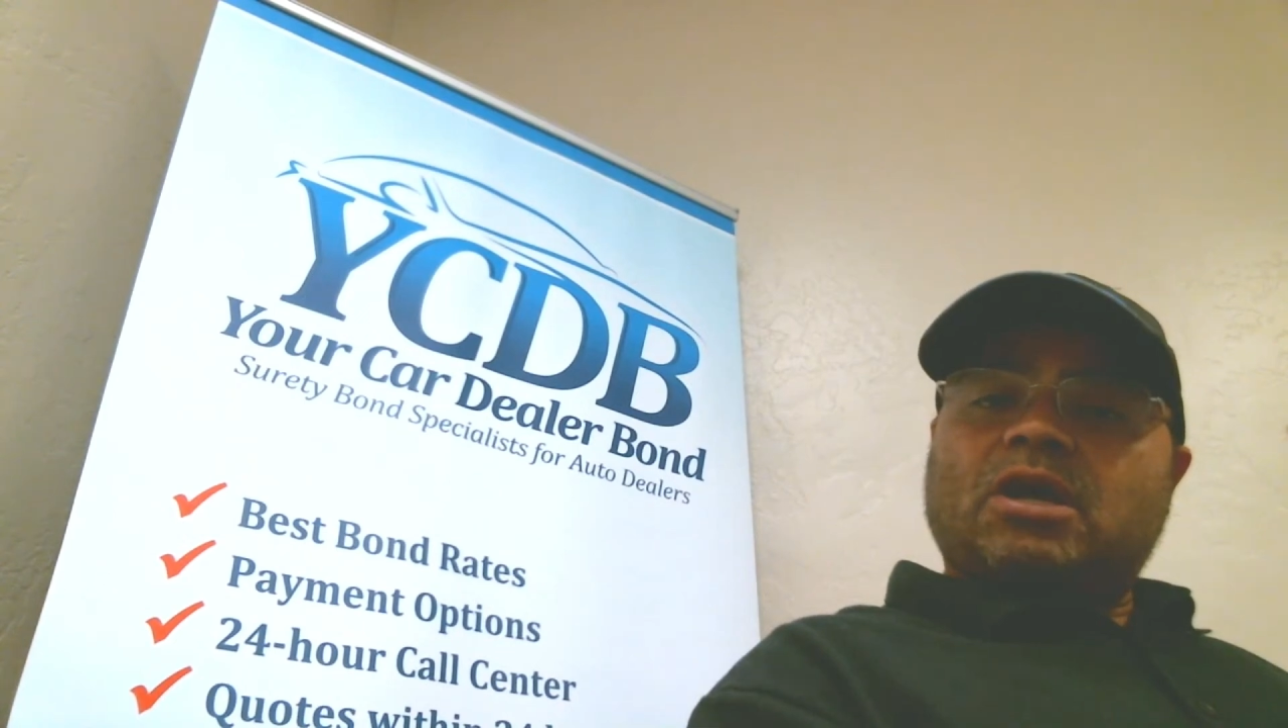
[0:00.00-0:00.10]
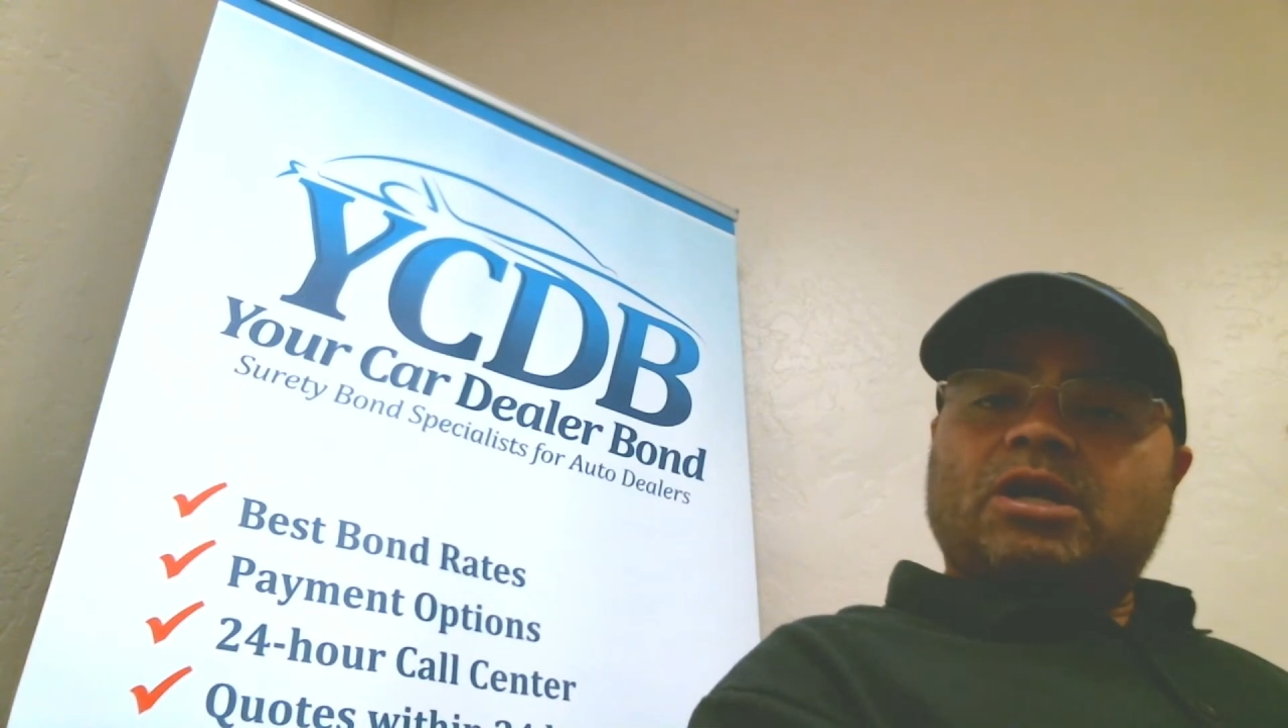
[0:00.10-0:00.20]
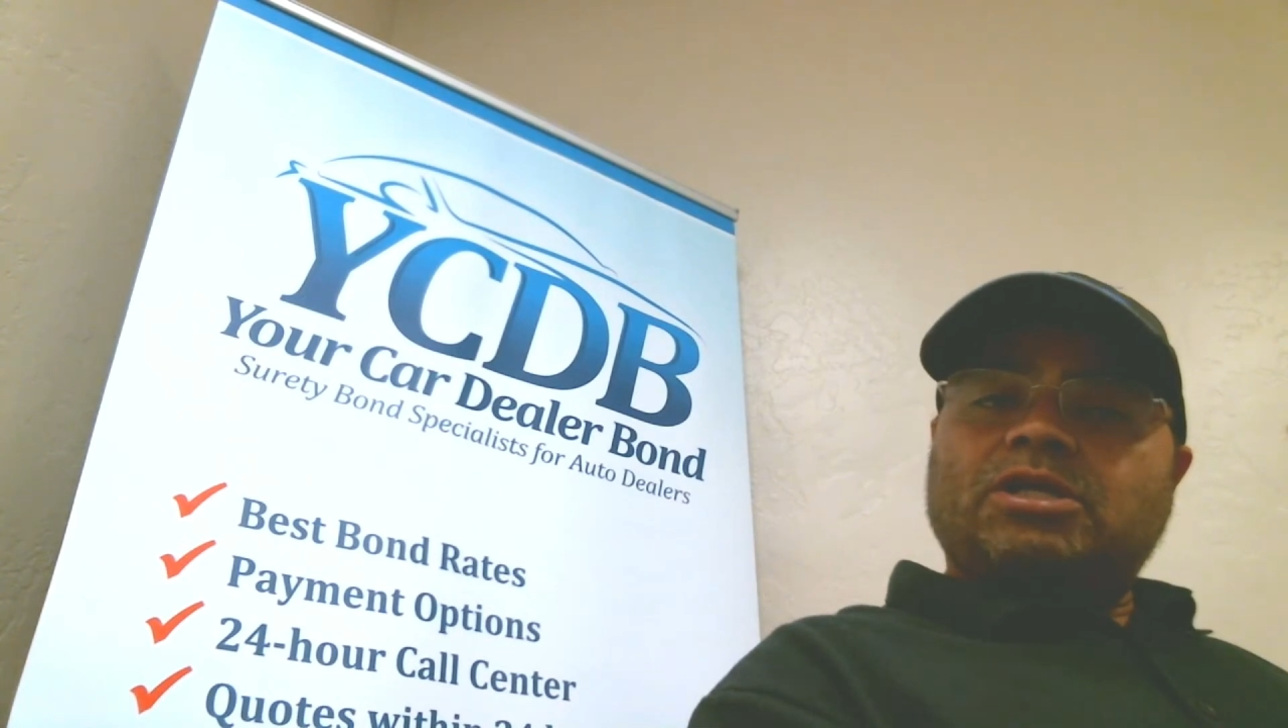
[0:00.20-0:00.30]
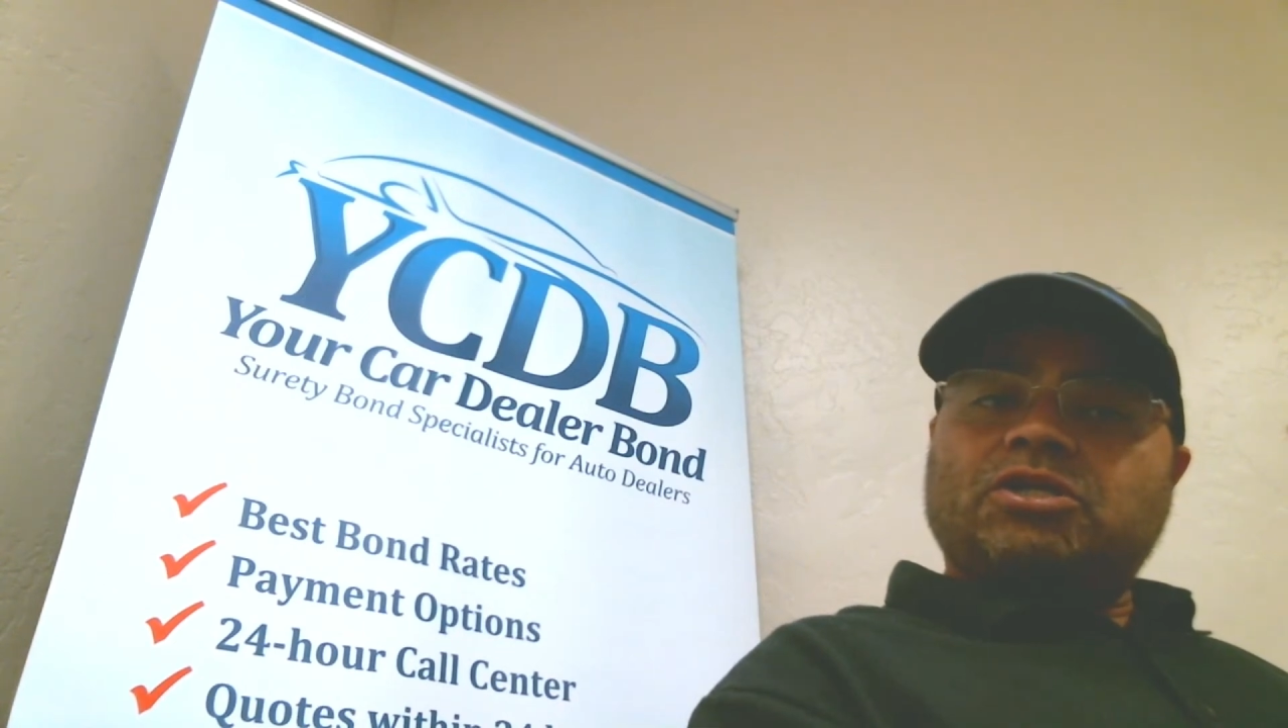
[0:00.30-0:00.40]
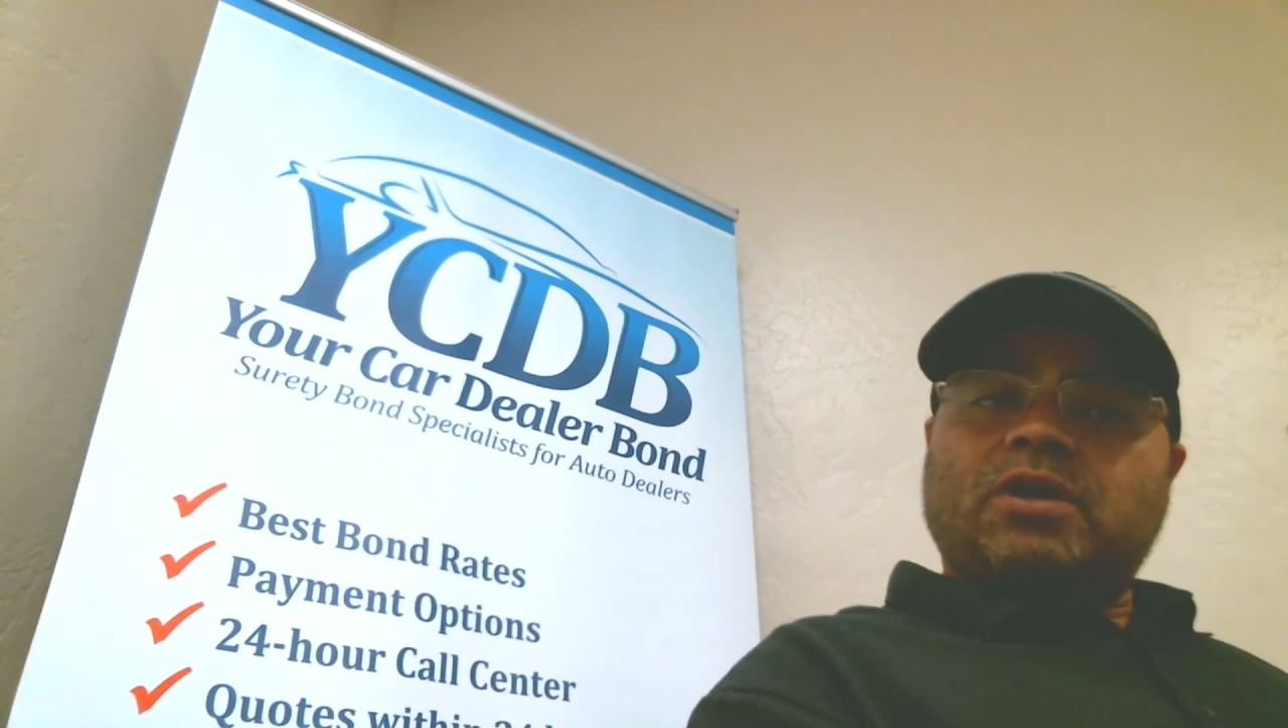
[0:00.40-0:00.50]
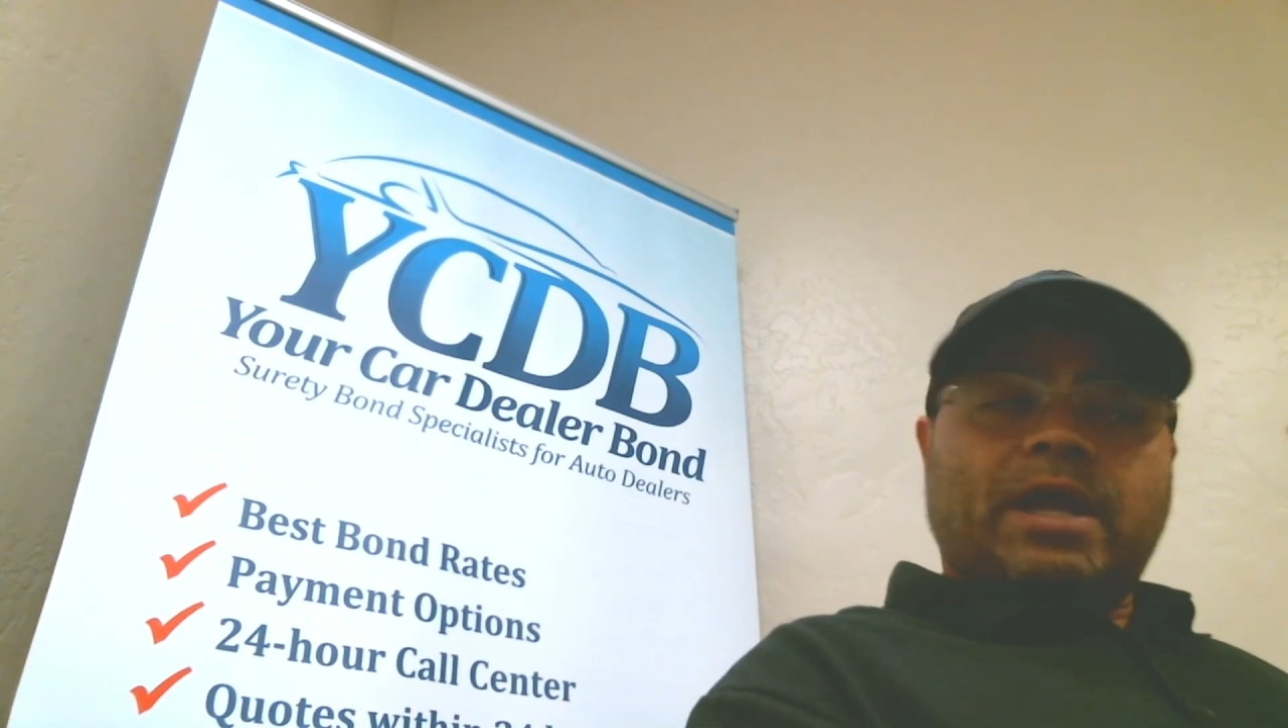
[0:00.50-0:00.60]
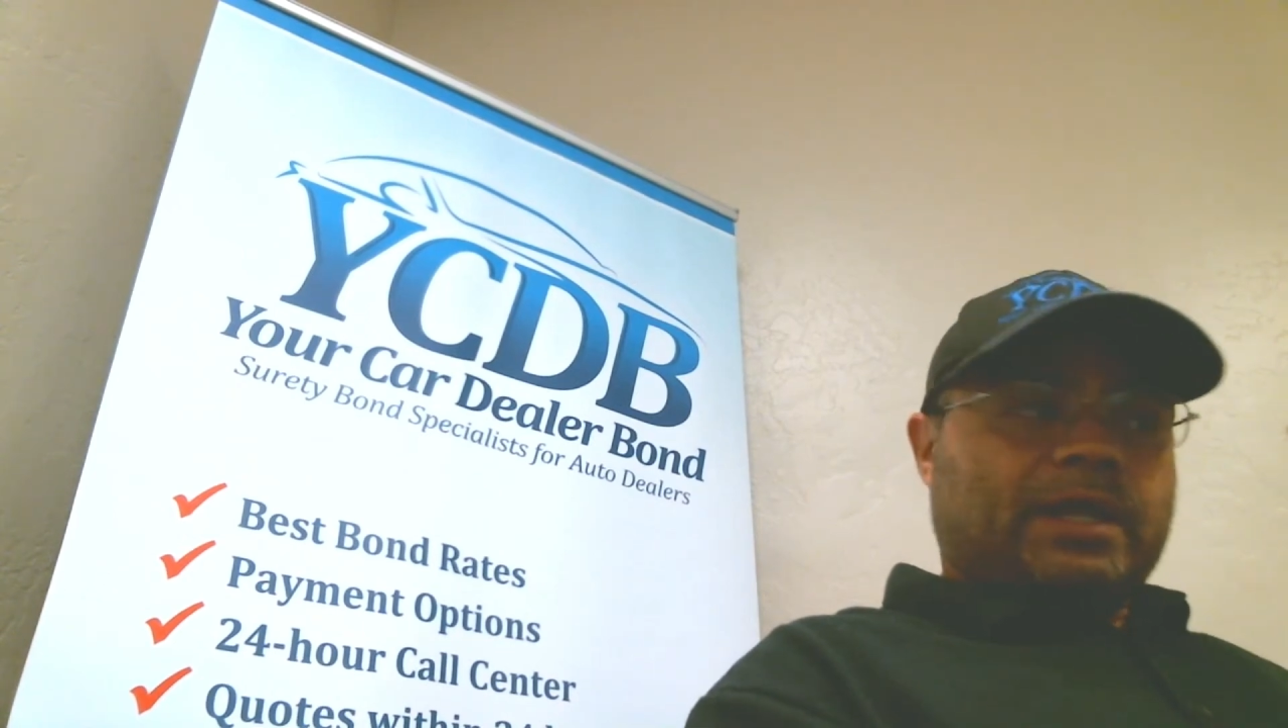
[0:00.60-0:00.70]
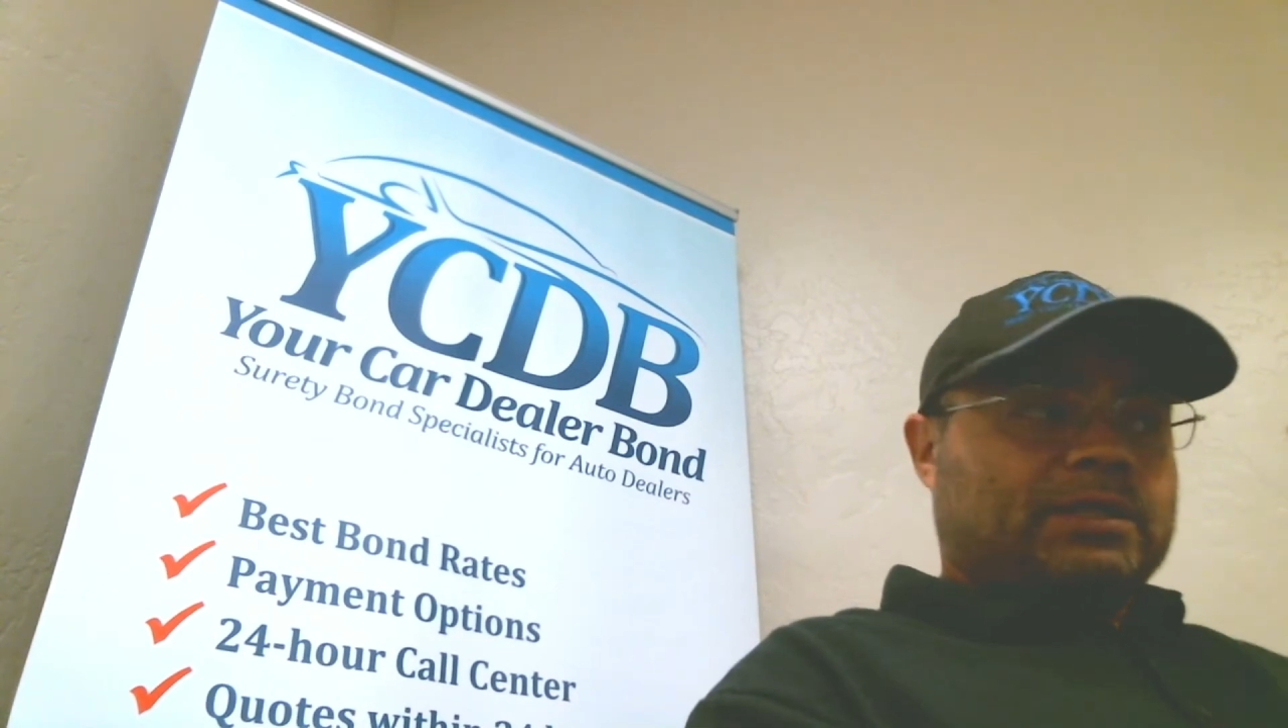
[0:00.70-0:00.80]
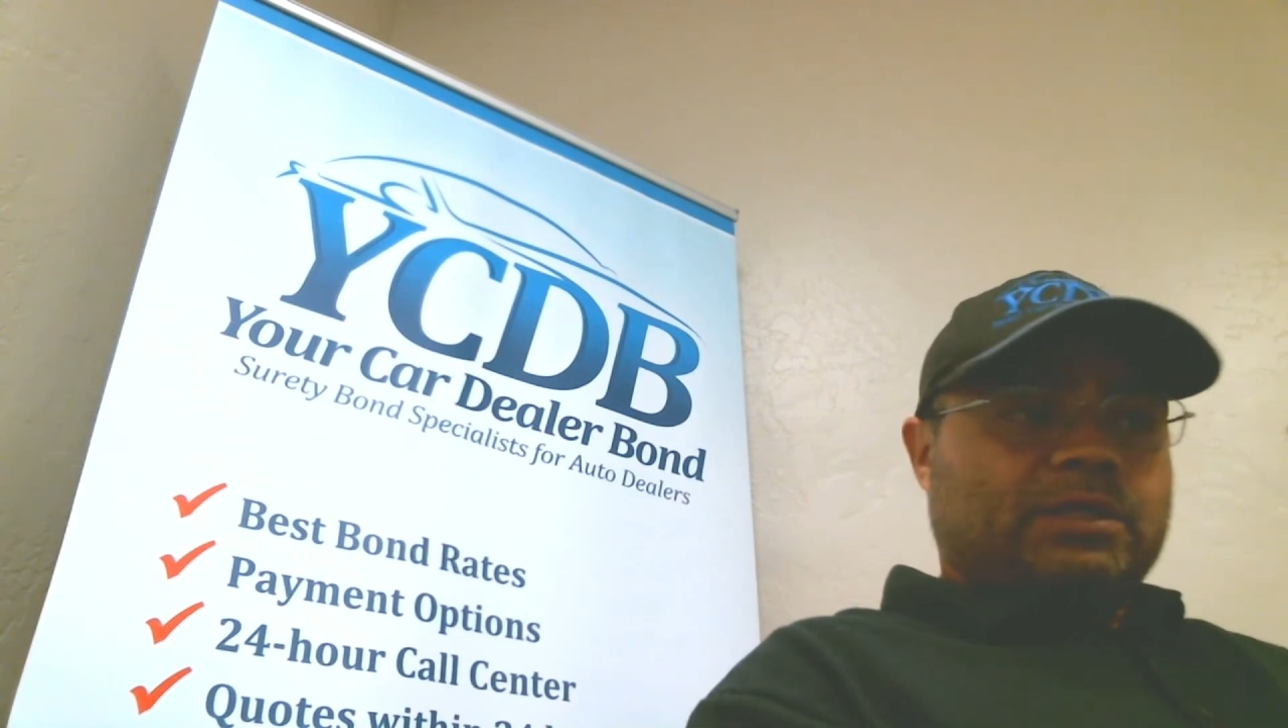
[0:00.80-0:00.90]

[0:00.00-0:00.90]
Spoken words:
contract